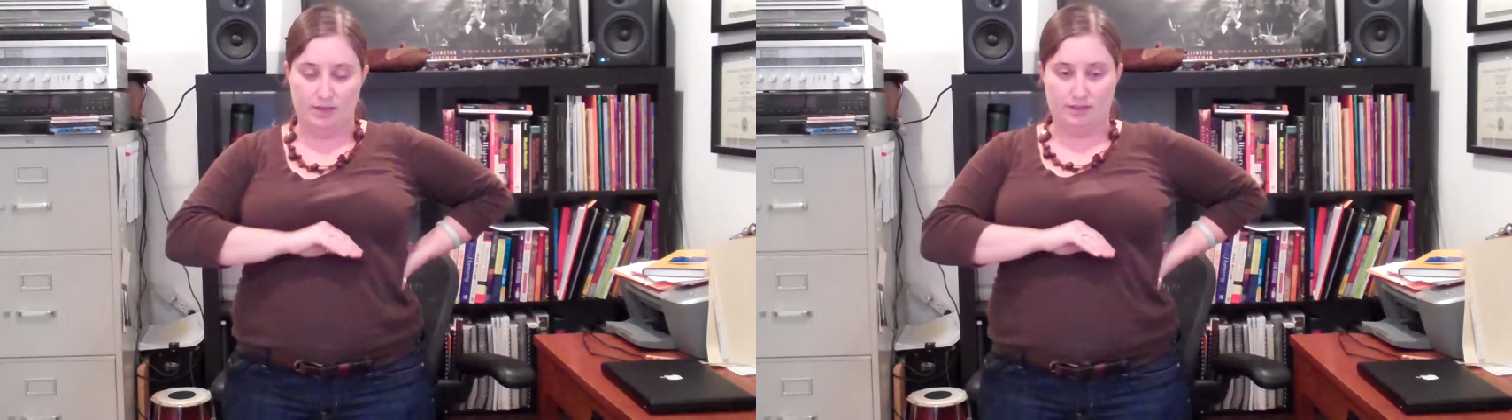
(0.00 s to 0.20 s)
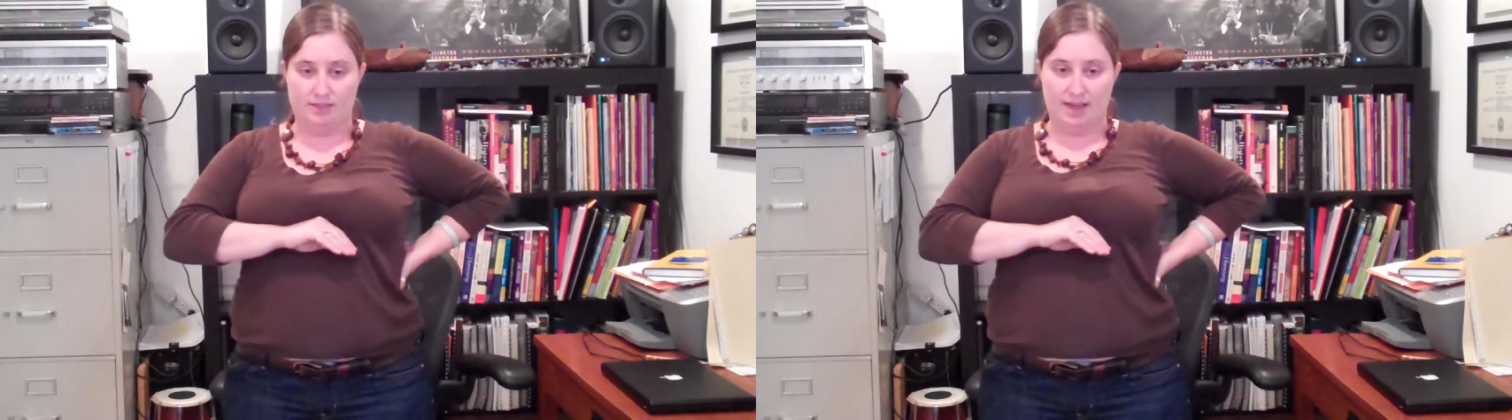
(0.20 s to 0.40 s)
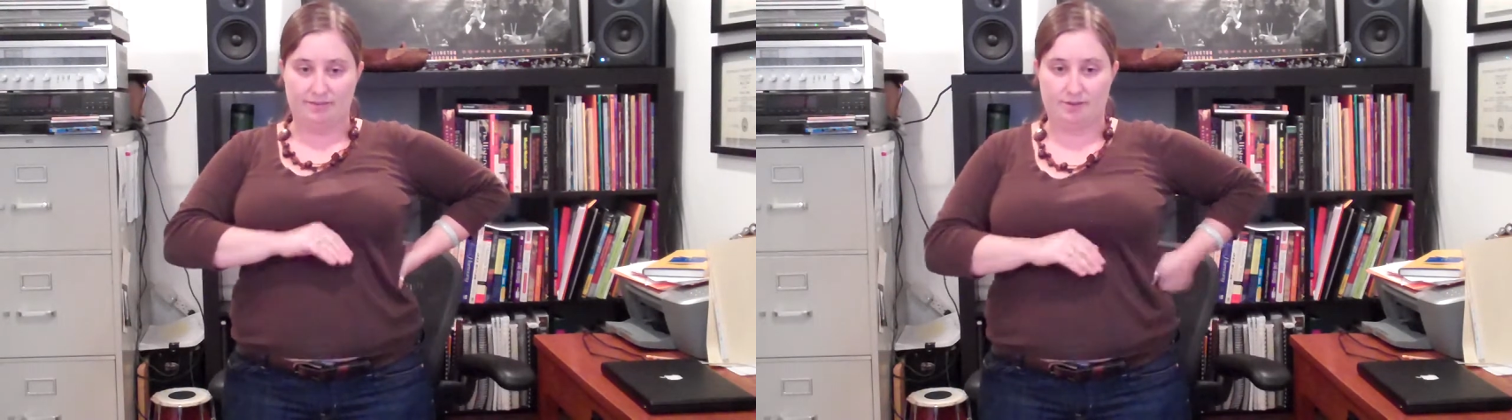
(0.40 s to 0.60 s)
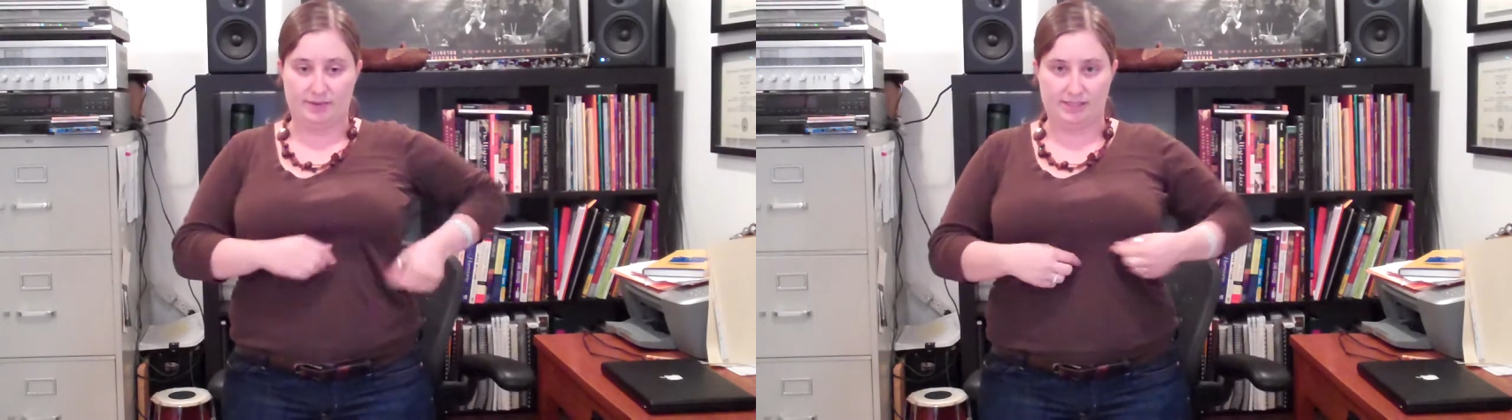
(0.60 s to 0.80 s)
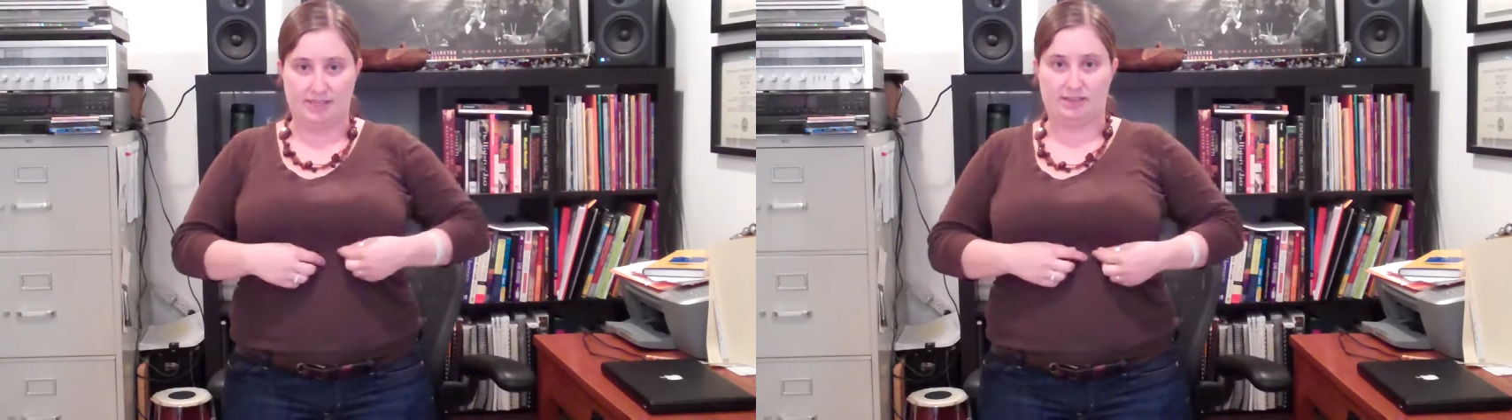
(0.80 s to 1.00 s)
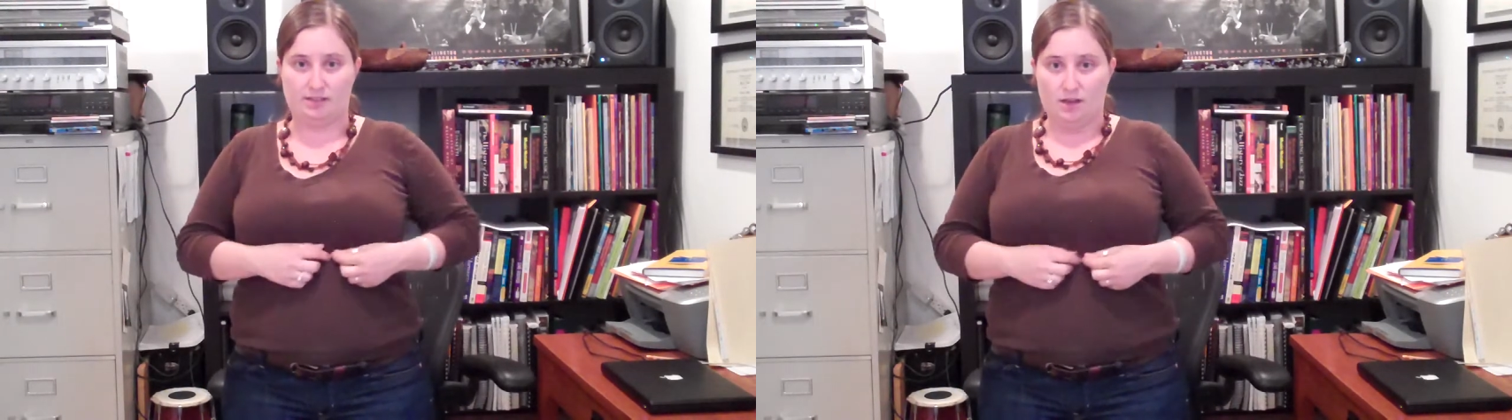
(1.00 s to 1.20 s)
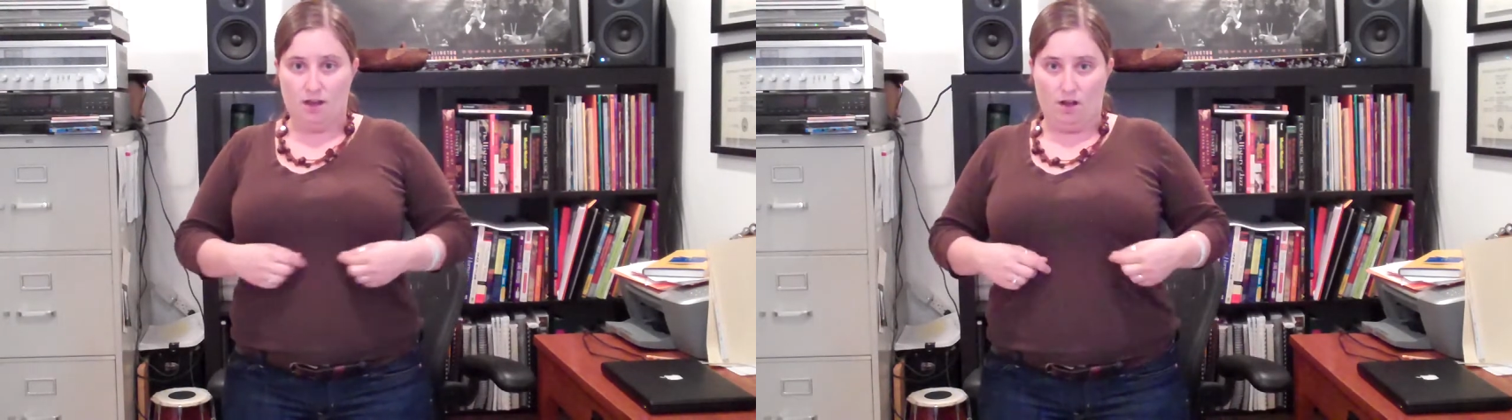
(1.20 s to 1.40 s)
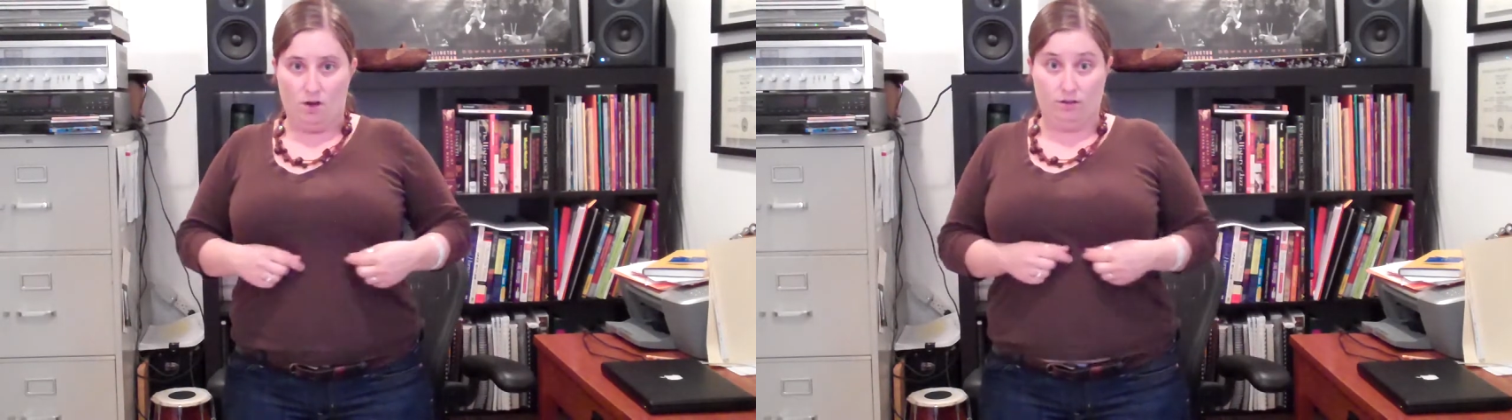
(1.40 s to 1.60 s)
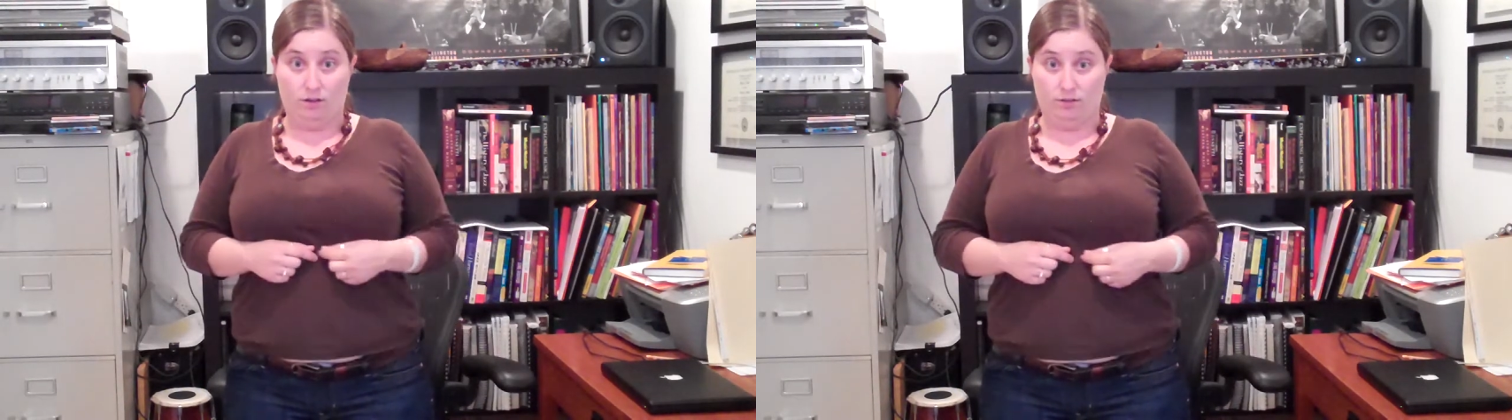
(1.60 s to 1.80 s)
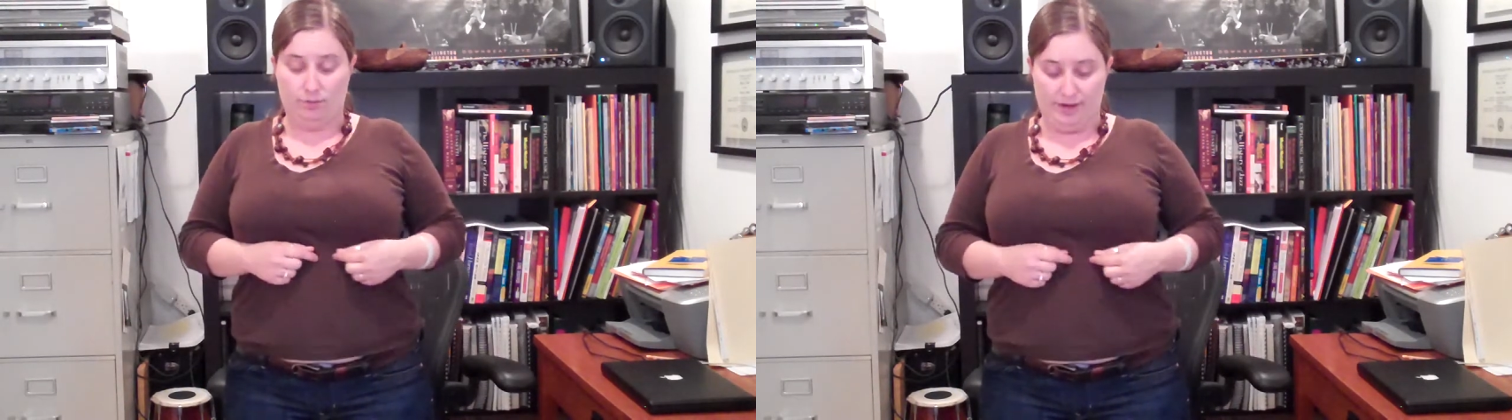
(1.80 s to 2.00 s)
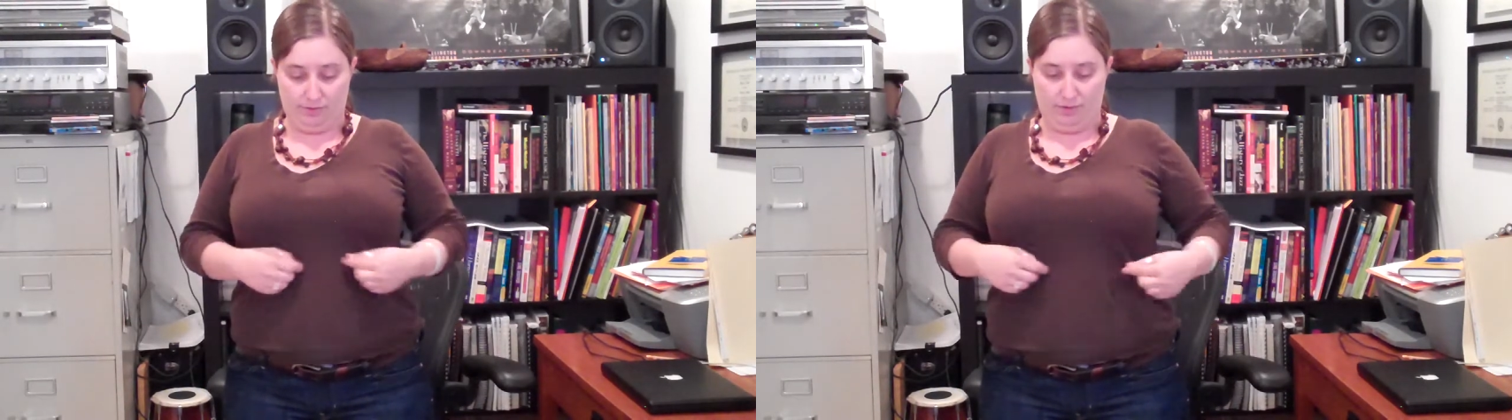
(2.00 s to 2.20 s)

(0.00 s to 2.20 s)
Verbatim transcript: And the diaphragm extends all the way